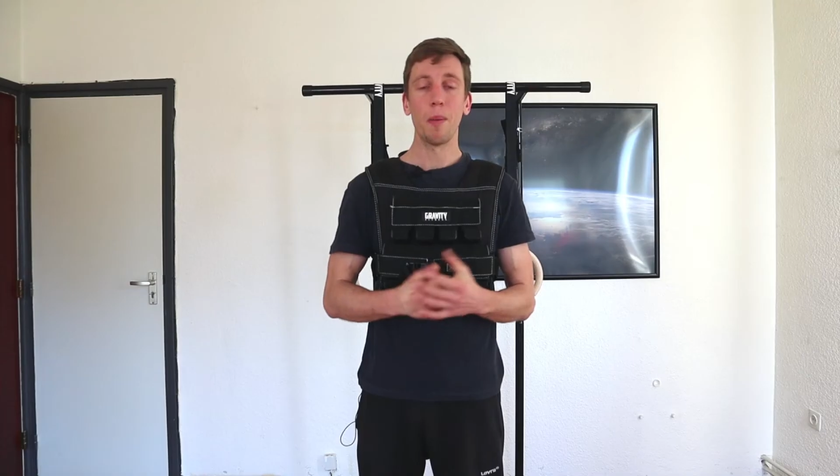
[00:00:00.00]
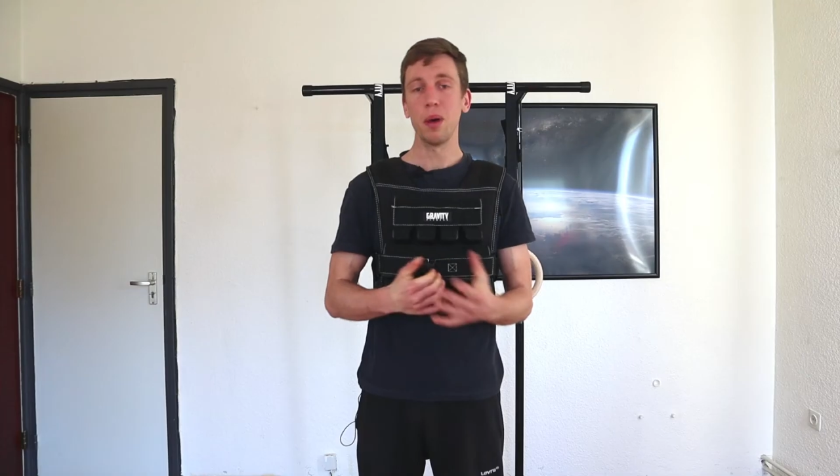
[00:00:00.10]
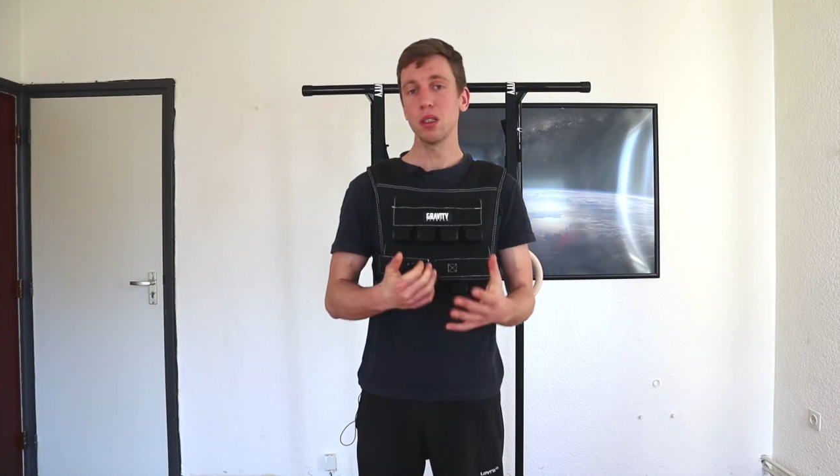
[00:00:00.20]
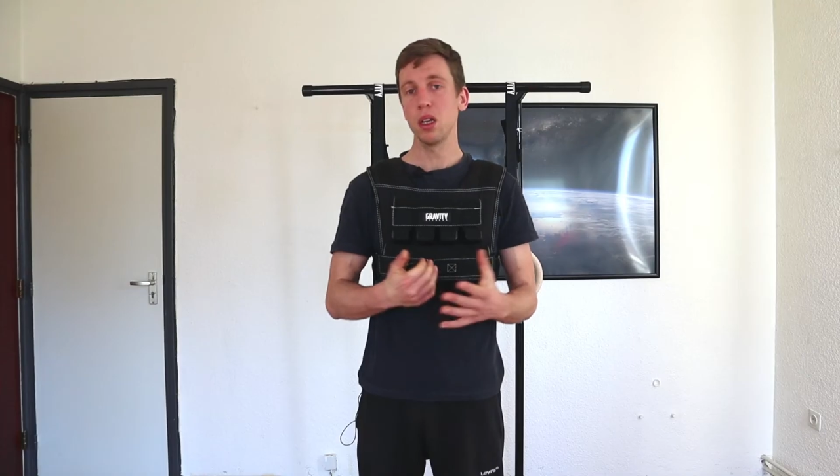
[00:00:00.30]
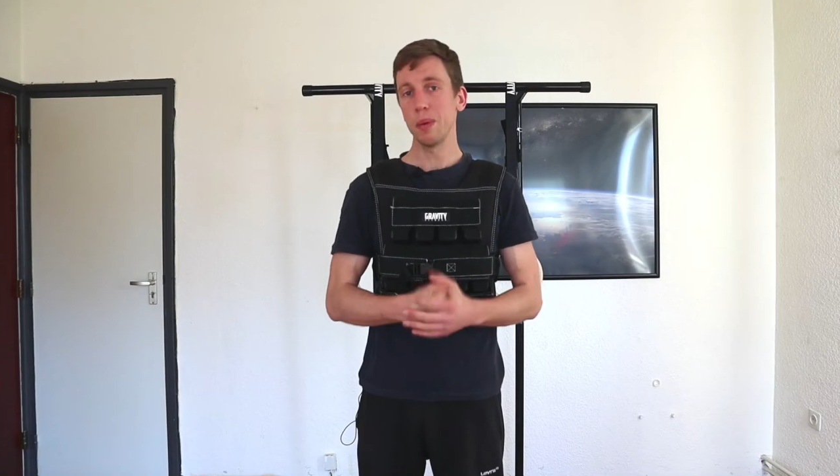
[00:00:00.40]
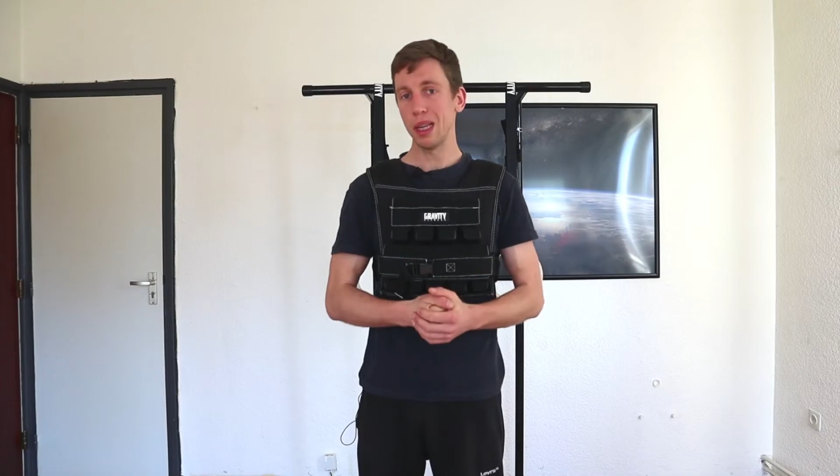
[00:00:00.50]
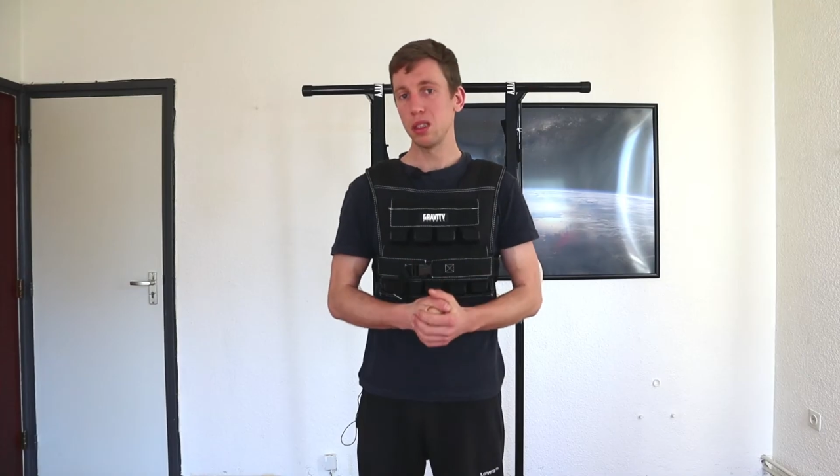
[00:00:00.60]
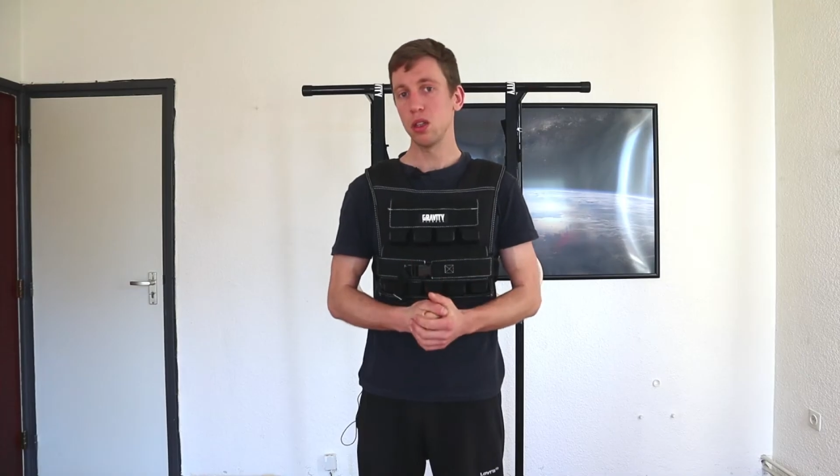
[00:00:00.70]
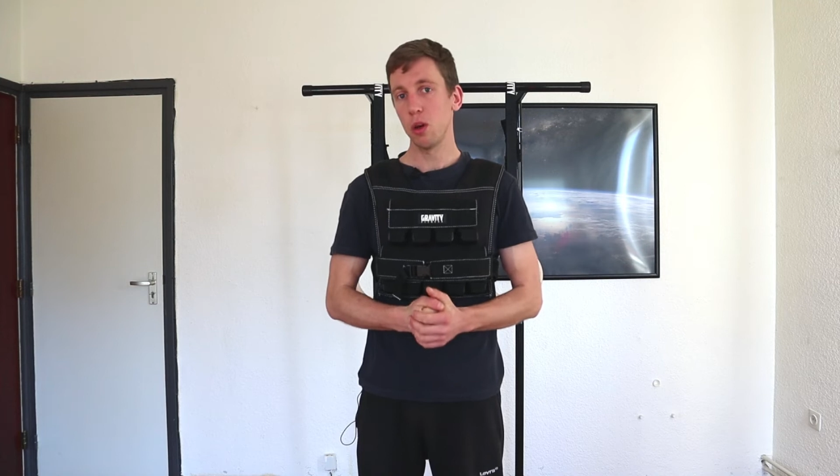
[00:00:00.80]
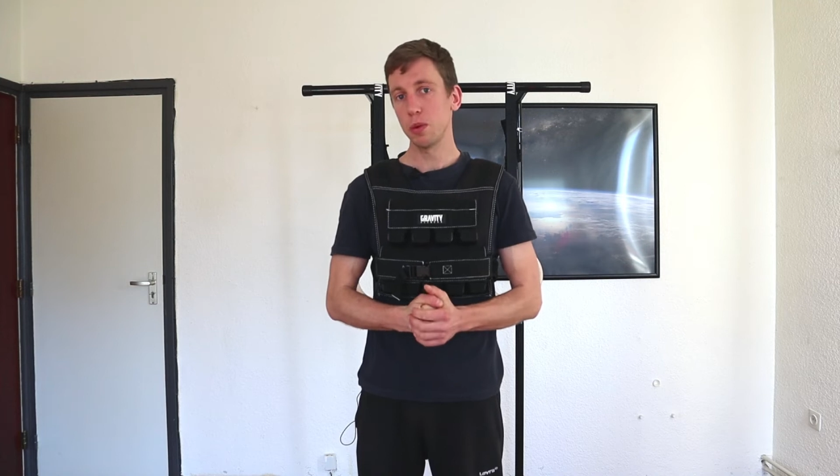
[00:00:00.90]
A muscle up
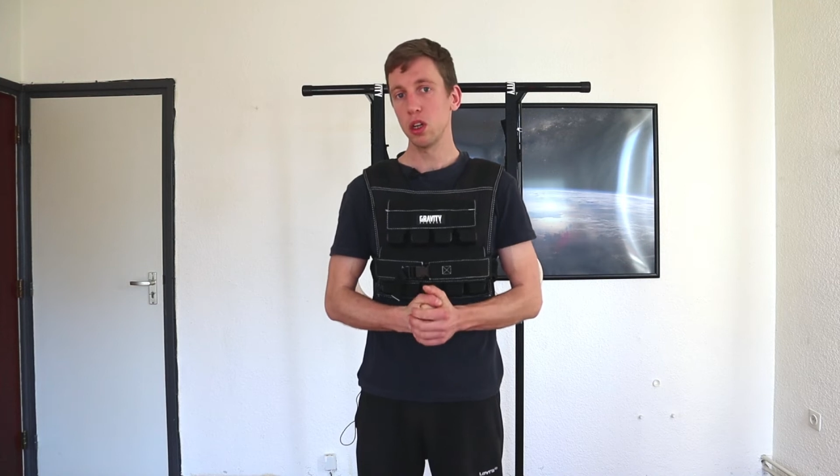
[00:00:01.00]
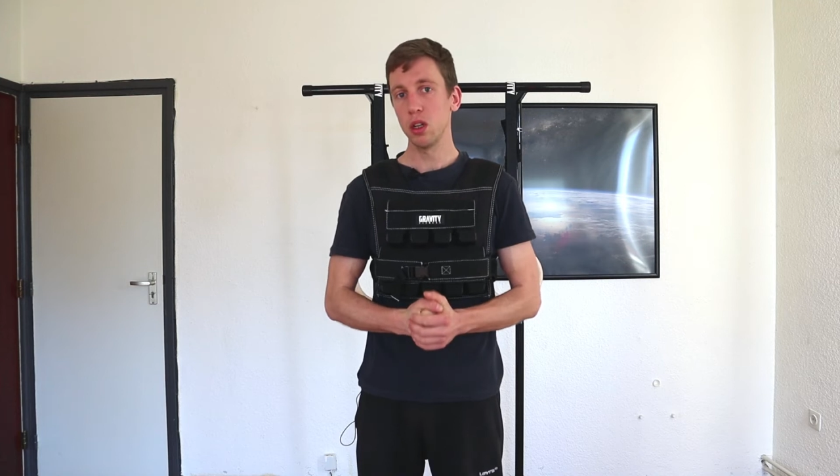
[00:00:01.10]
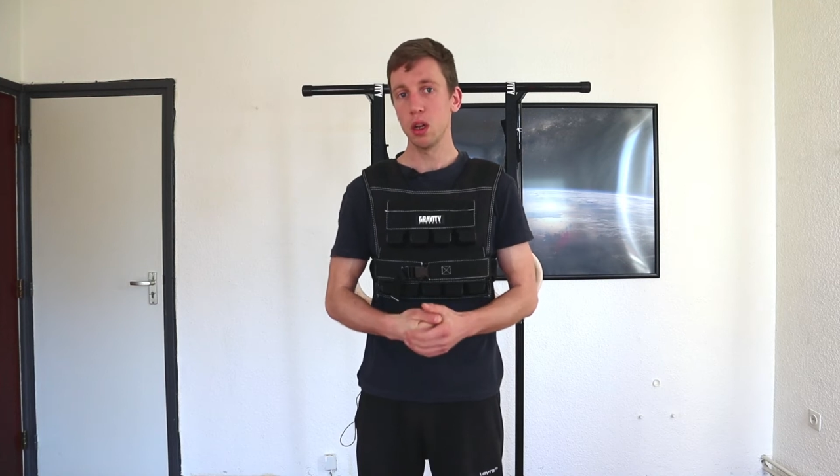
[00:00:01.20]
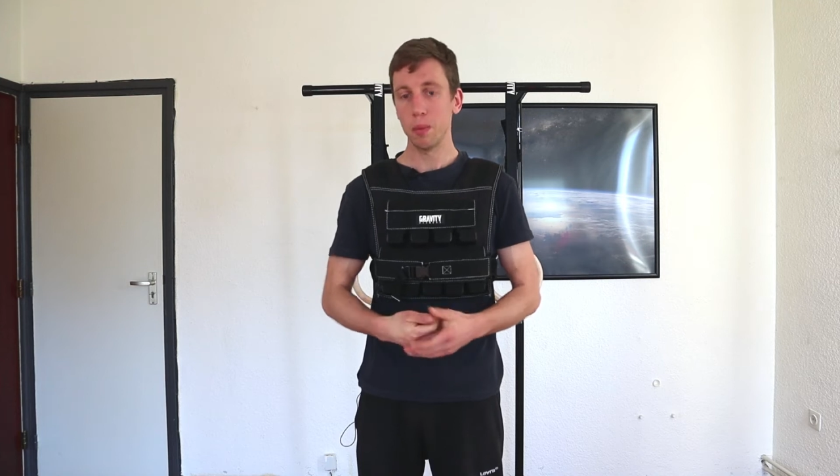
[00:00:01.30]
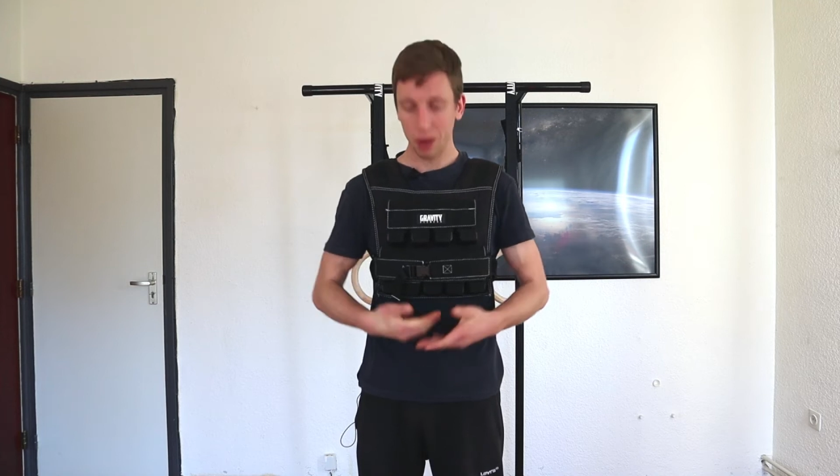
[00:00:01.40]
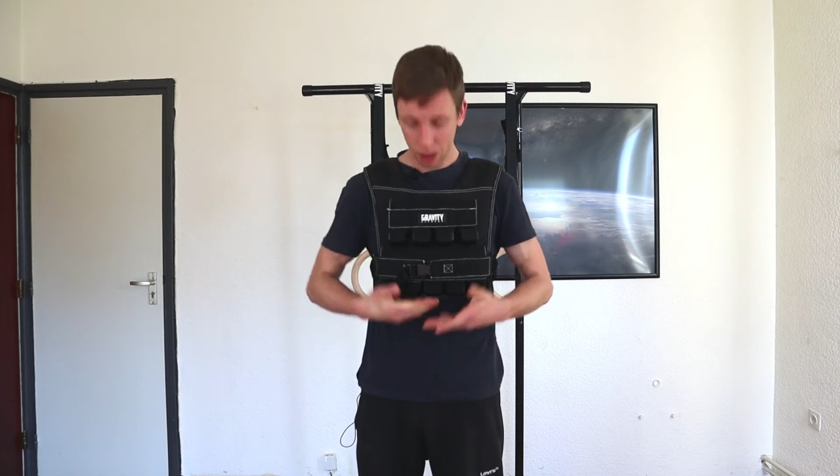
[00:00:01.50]
is an option,